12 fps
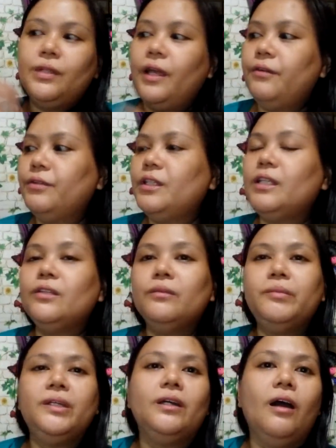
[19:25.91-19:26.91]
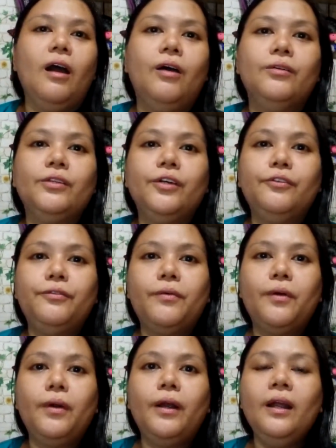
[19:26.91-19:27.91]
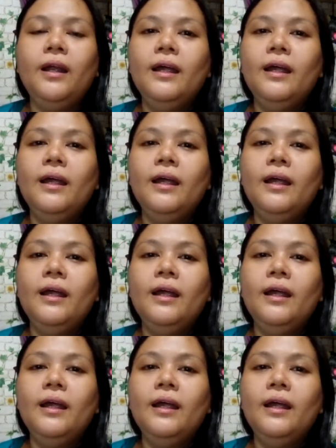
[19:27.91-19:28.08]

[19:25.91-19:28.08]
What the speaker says: everything to be accounted for,